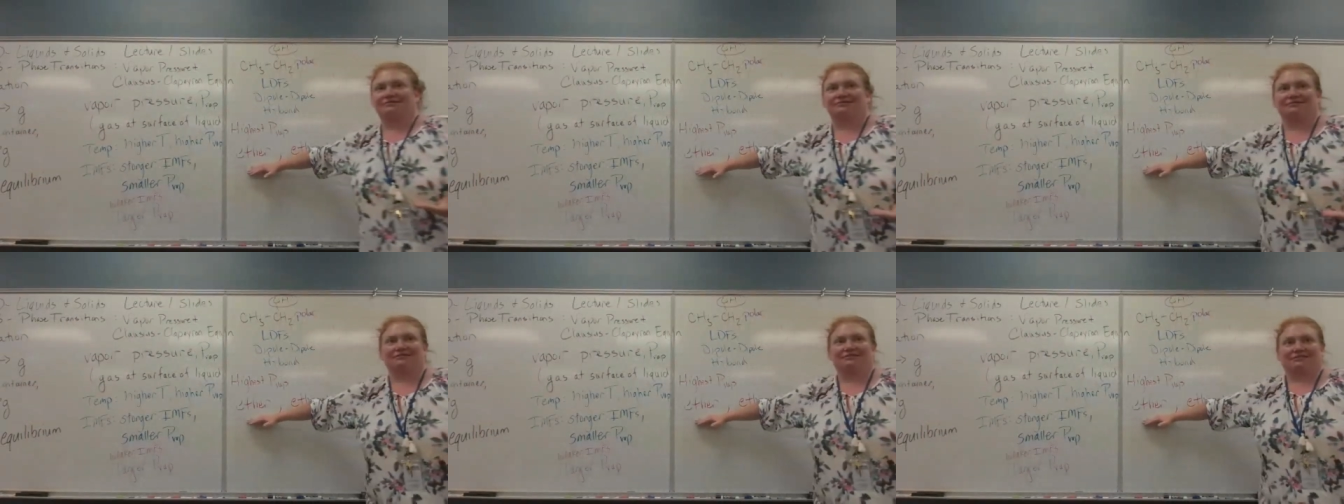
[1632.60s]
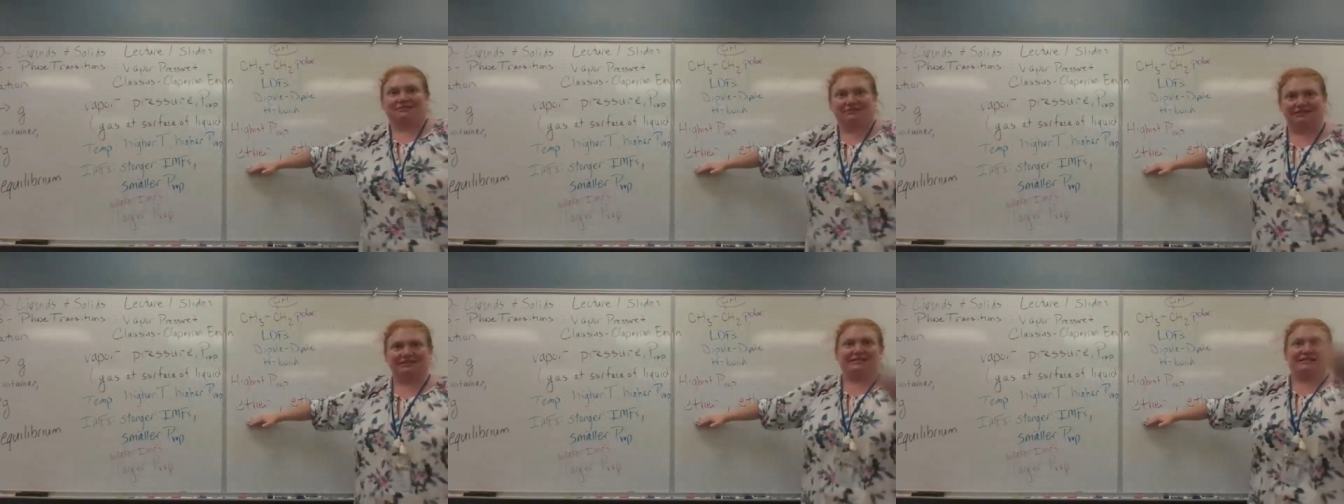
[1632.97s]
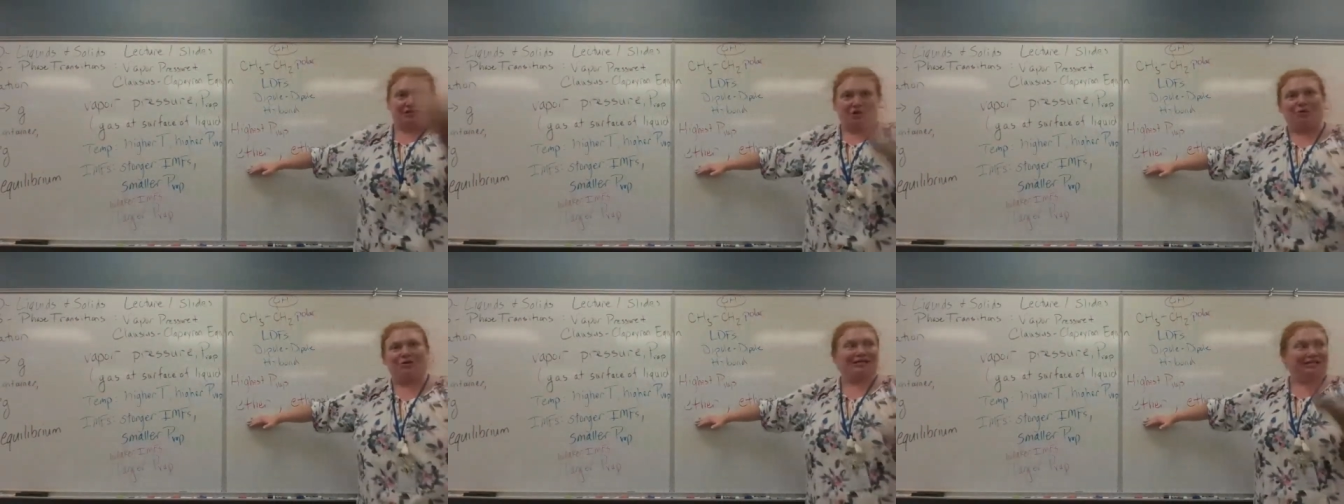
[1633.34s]

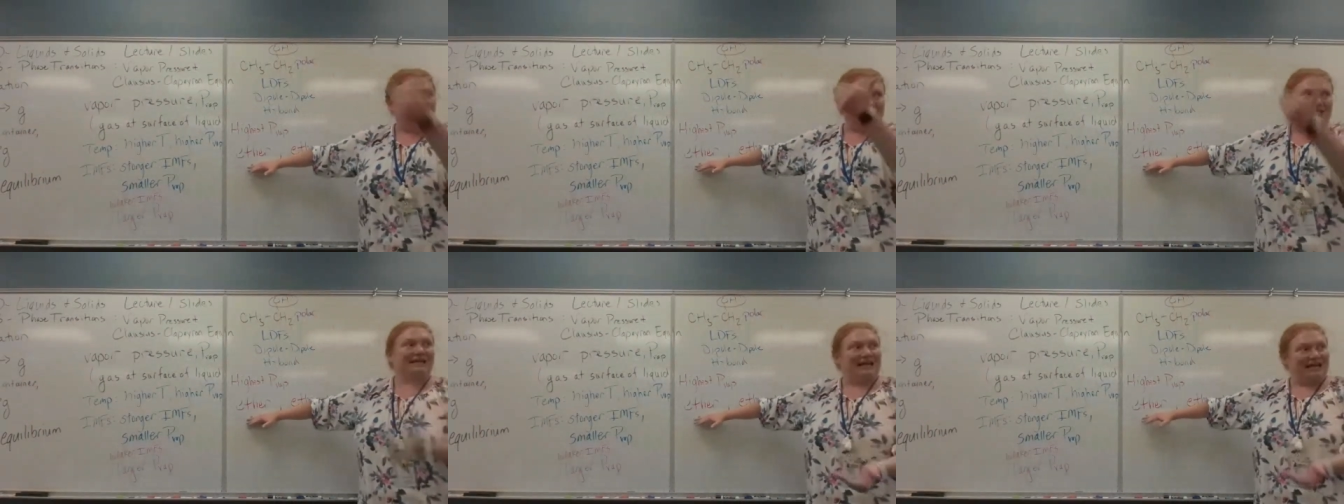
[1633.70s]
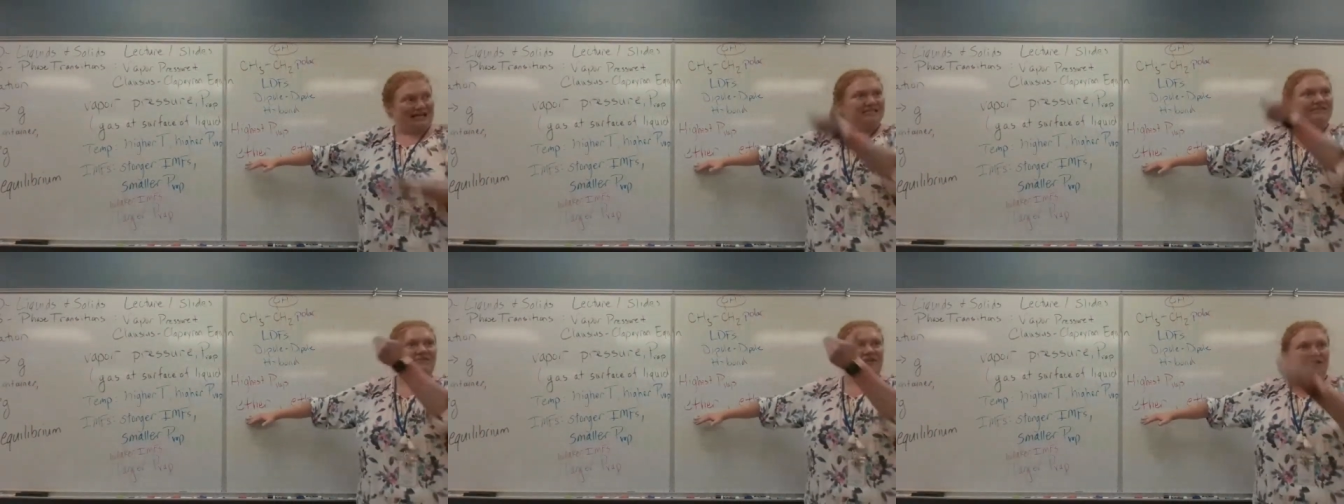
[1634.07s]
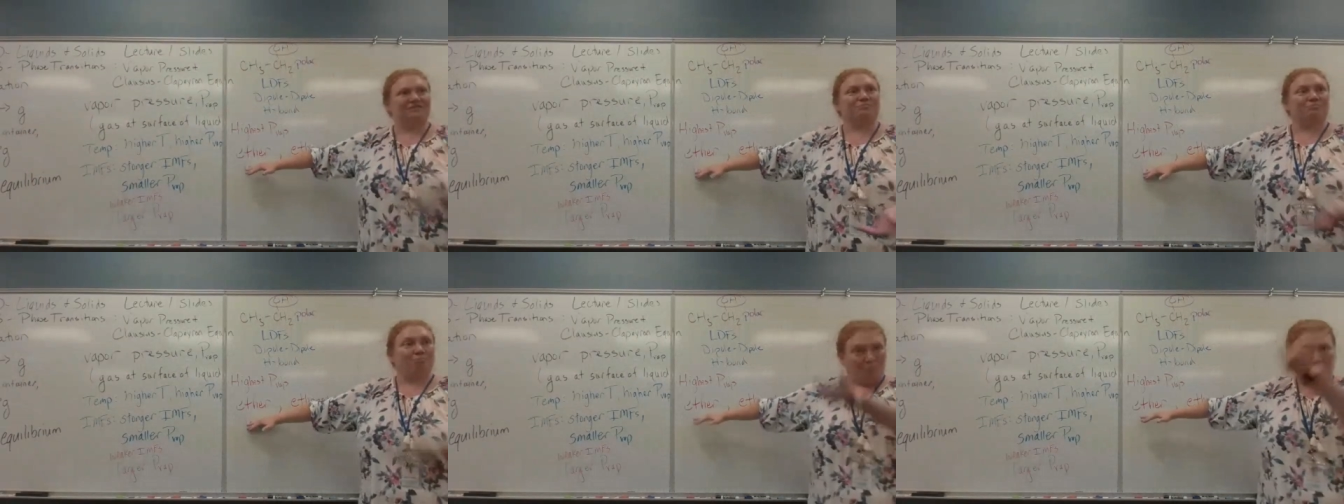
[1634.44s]
Because it's going into the
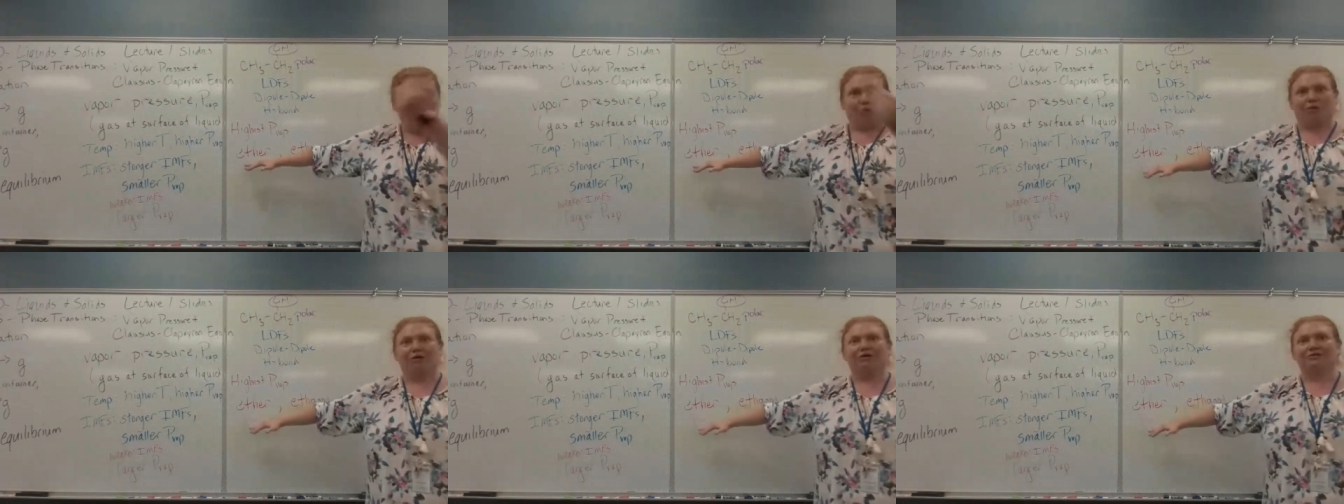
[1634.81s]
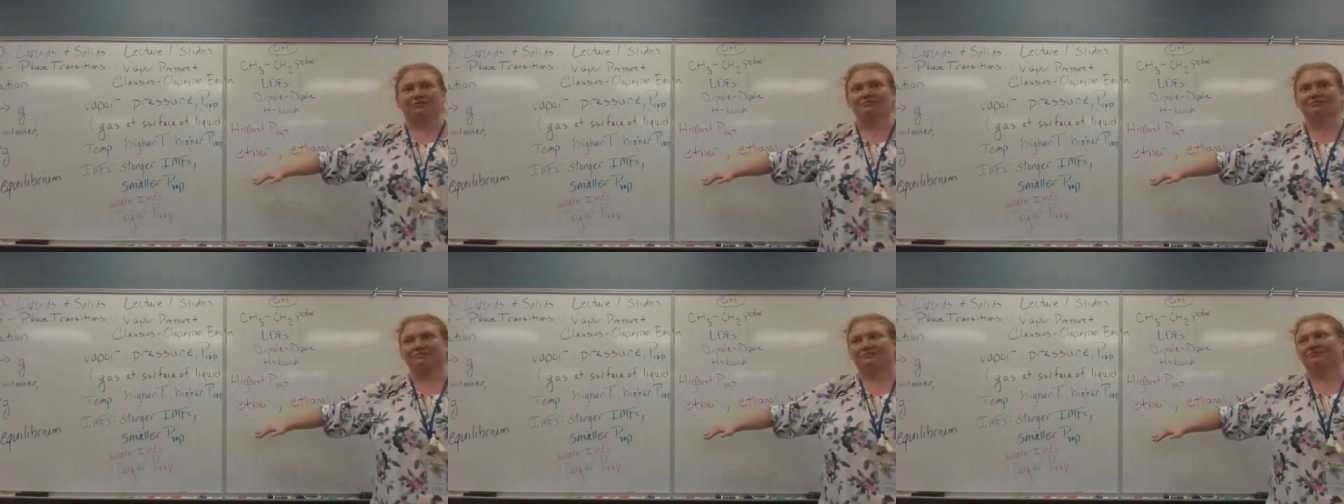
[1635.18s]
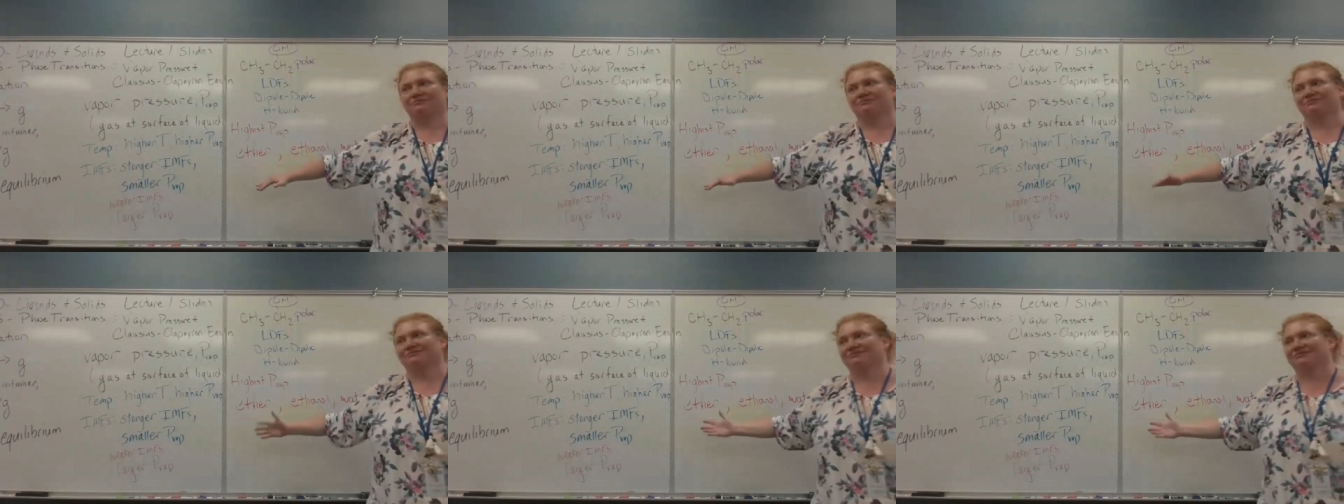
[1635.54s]
gas phase more.
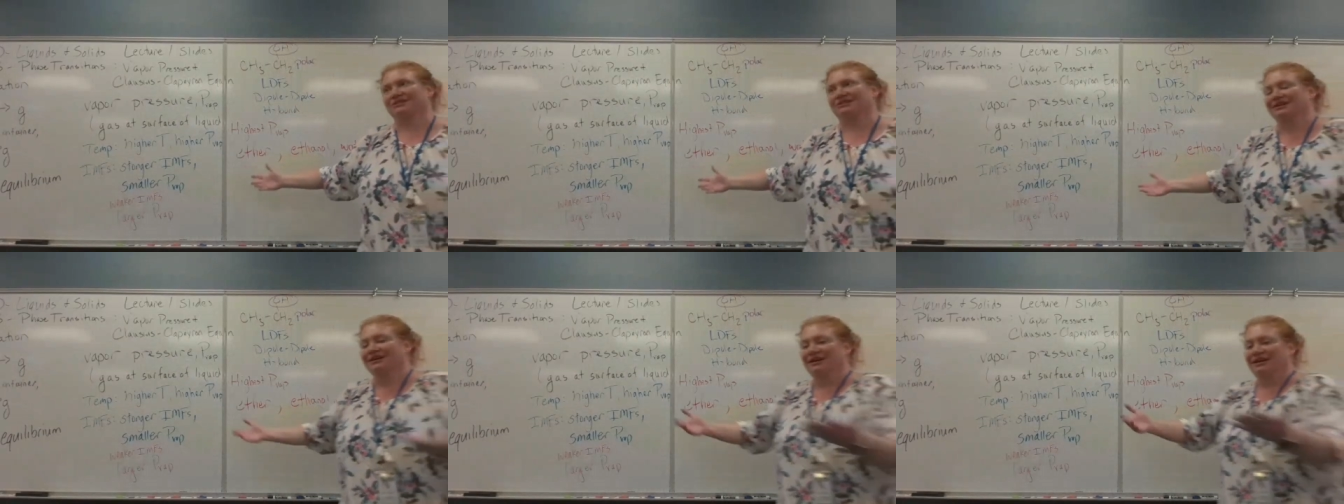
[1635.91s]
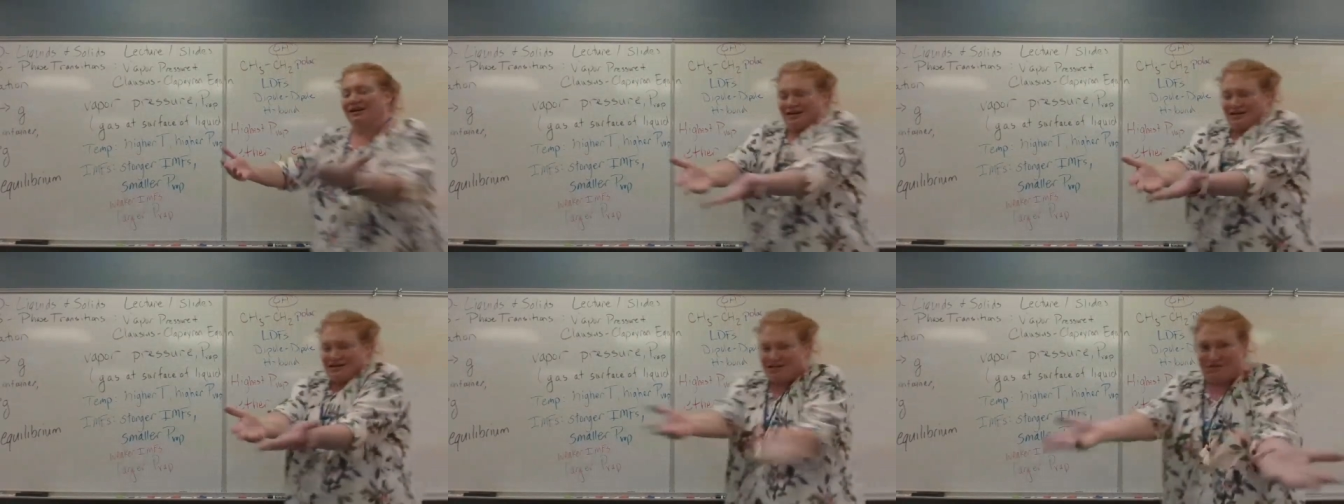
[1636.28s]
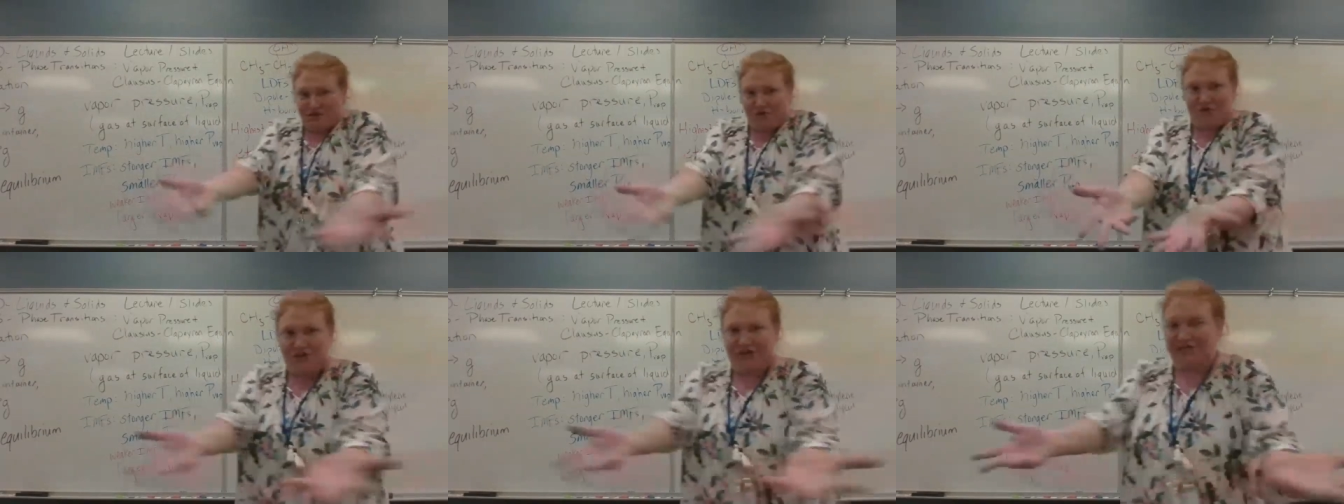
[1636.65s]

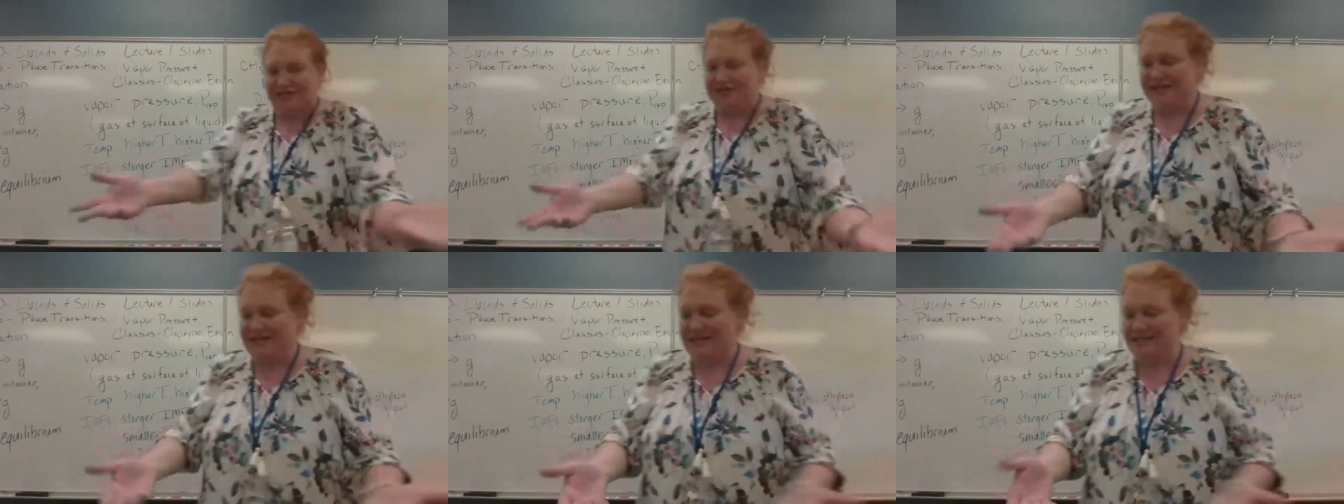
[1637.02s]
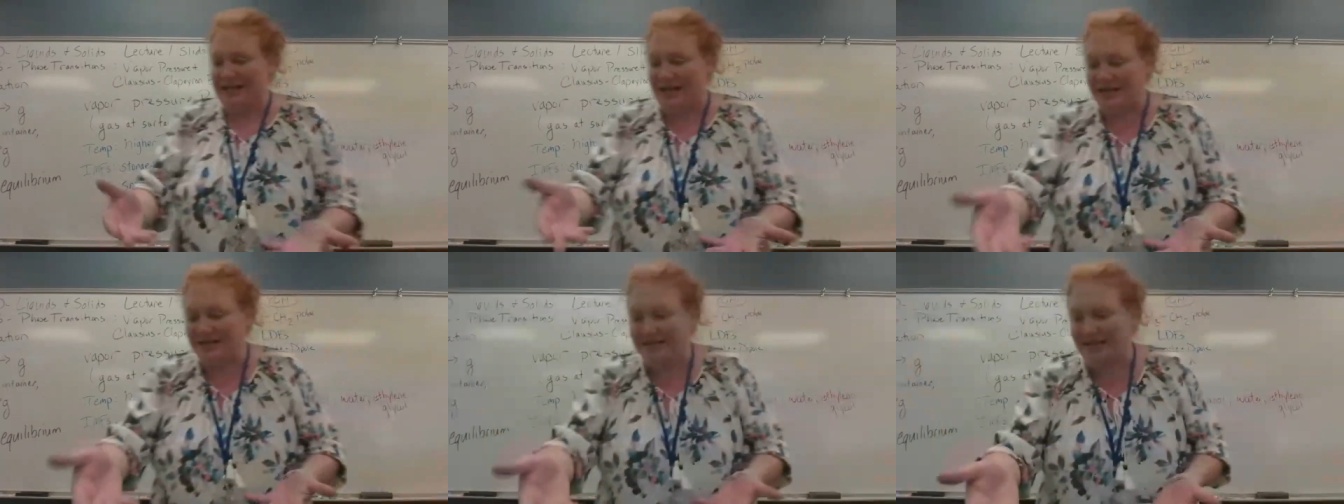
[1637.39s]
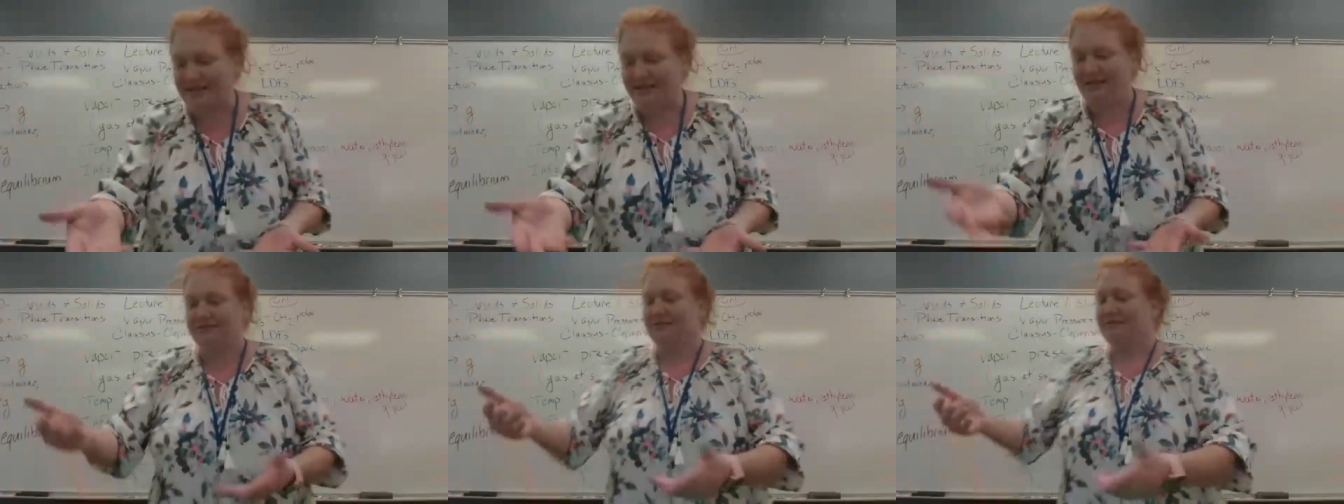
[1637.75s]
And if you look at
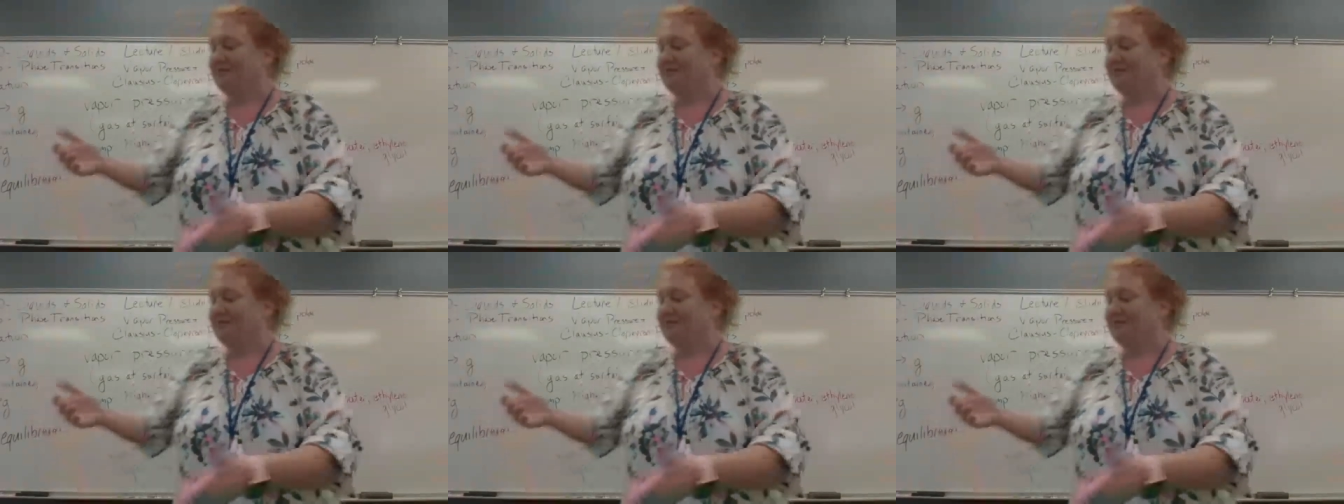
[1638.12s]
these